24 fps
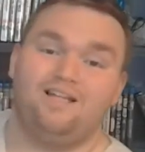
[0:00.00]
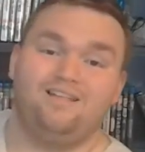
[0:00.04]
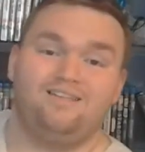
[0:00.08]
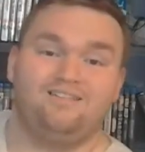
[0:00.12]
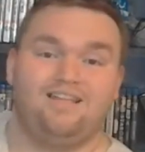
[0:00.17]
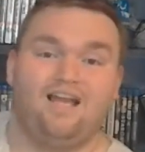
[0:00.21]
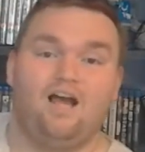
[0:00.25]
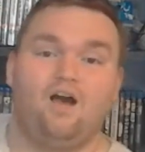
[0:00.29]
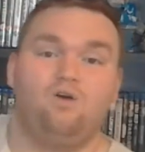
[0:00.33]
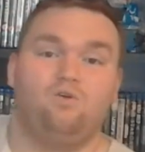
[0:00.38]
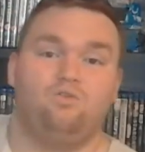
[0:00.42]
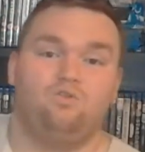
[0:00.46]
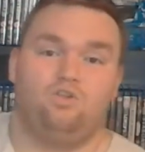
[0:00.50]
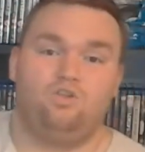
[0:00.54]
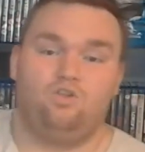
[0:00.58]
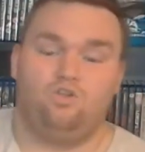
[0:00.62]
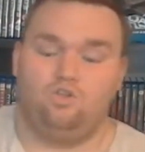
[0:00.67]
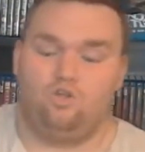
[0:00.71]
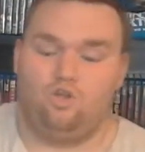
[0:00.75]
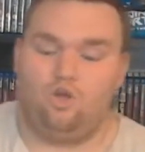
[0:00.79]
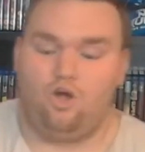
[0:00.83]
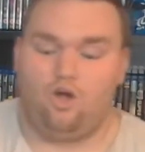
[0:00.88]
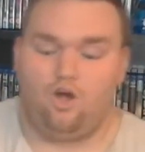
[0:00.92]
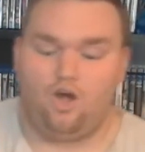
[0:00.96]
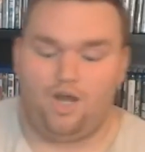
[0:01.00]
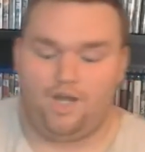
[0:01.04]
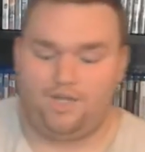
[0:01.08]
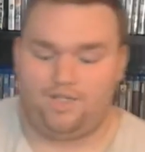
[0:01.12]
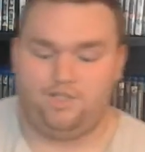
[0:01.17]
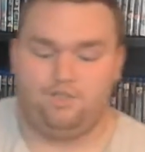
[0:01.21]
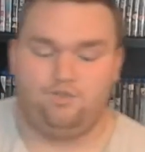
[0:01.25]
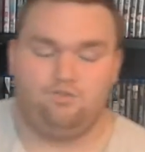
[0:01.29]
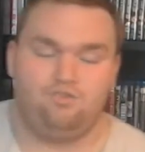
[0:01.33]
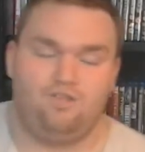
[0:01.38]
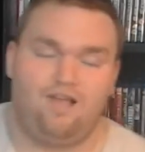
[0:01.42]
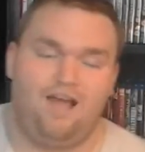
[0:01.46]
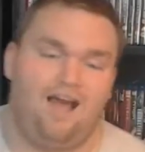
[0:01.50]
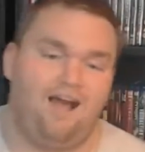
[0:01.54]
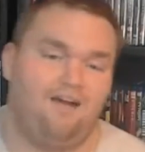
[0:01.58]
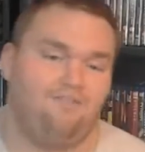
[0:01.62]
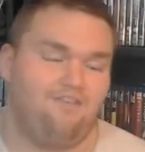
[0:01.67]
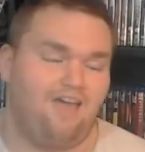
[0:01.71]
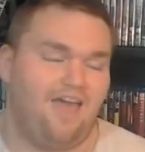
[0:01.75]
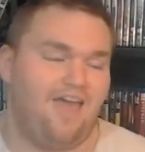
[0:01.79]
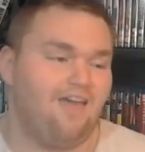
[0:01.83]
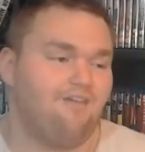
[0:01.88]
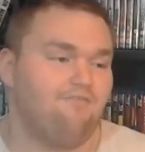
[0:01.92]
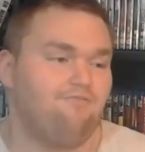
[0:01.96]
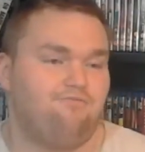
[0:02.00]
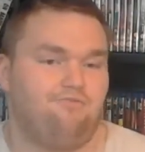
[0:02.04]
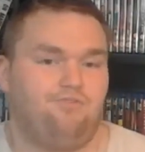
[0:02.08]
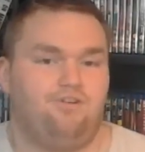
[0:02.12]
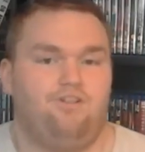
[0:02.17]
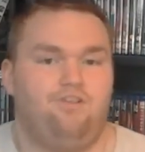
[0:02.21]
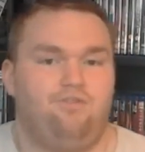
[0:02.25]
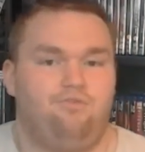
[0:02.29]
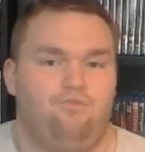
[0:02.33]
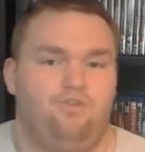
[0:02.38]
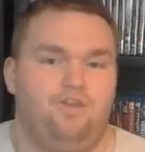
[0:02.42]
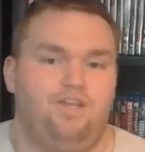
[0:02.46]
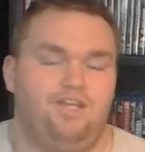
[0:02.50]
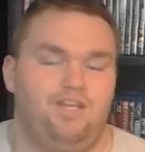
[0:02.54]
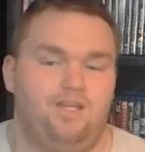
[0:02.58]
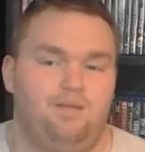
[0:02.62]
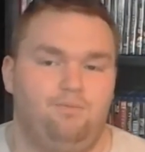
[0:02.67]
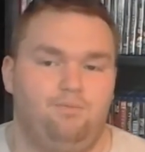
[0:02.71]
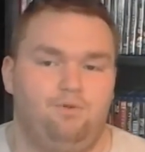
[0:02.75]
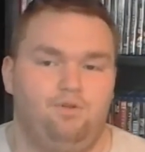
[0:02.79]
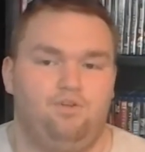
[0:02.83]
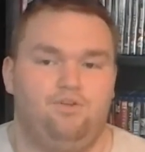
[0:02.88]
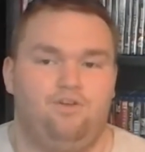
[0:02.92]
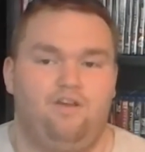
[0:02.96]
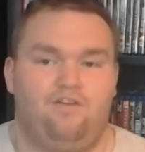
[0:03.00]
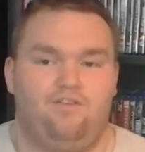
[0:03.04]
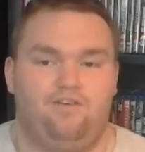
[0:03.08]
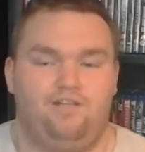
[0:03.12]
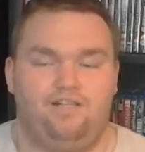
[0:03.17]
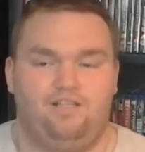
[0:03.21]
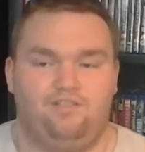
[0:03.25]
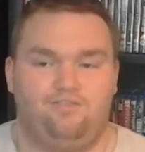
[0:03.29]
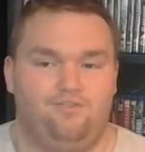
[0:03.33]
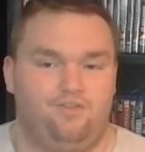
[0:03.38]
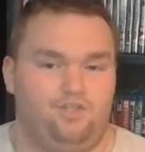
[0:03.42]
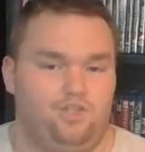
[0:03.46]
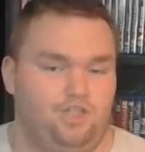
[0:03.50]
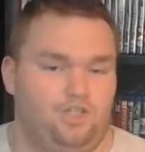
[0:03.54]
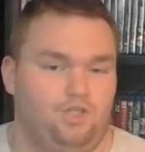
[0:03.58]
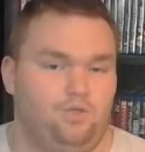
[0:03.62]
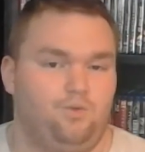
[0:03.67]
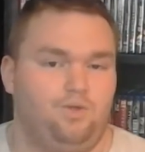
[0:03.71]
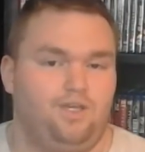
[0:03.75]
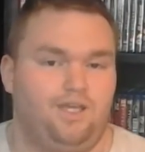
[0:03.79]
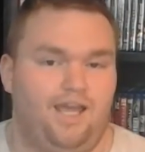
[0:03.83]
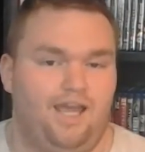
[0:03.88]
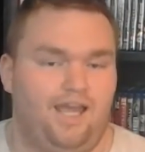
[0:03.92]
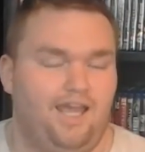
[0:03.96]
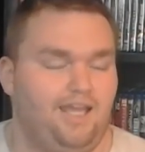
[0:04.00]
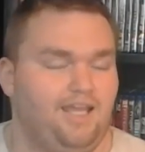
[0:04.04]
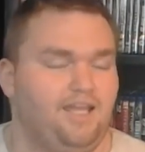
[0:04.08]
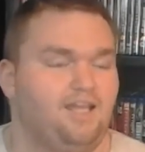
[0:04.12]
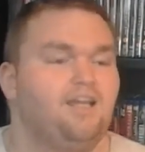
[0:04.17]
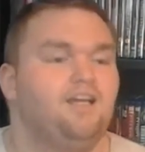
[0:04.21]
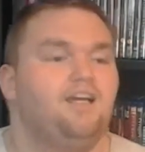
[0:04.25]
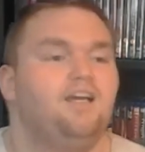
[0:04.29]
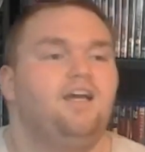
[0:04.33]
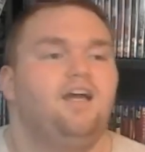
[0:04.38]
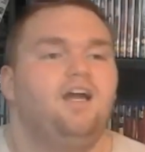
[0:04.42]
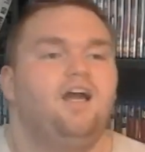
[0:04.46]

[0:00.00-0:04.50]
went down a lot. I used to have every 3D Blu-ray release for the UK.